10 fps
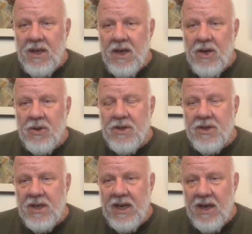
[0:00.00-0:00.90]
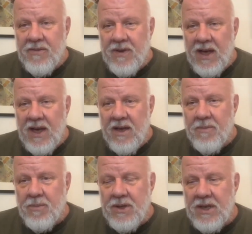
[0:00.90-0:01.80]
look to see if they
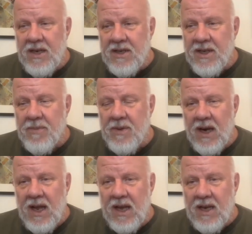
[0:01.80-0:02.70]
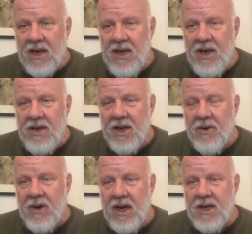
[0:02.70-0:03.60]
present something like a linear
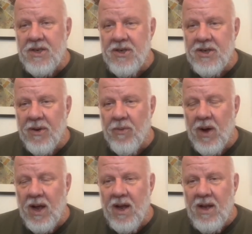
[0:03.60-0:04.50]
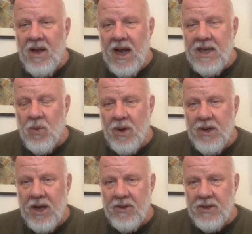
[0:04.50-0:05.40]
relationship where as
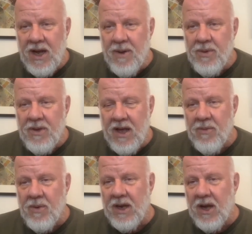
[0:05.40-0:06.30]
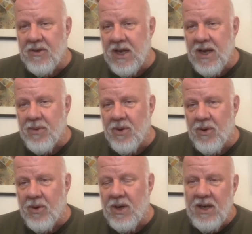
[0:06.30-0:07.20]
one goes up, the other one goes up,
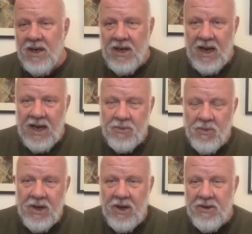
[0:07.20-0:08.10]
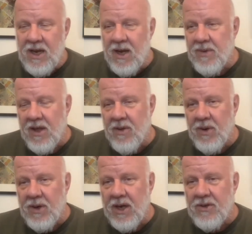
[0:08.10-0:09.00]
or as one goes up, the other
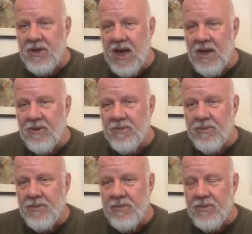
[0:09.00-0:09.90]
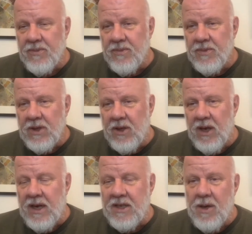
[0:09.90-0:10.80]
one goes down.
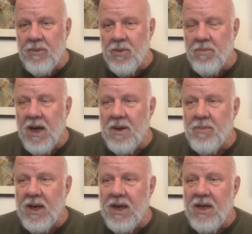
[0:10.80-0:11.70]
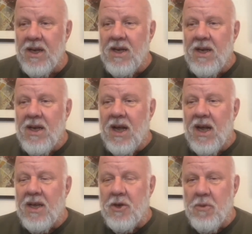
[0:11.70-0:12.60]
An example might be
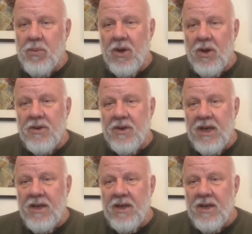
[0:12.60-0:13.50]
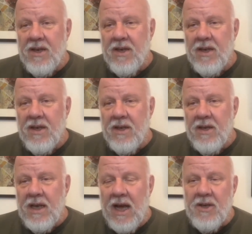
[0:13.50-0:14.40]
you plot the
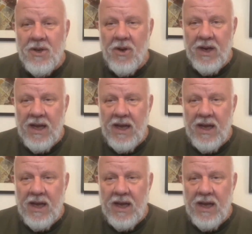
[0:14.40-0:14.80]
household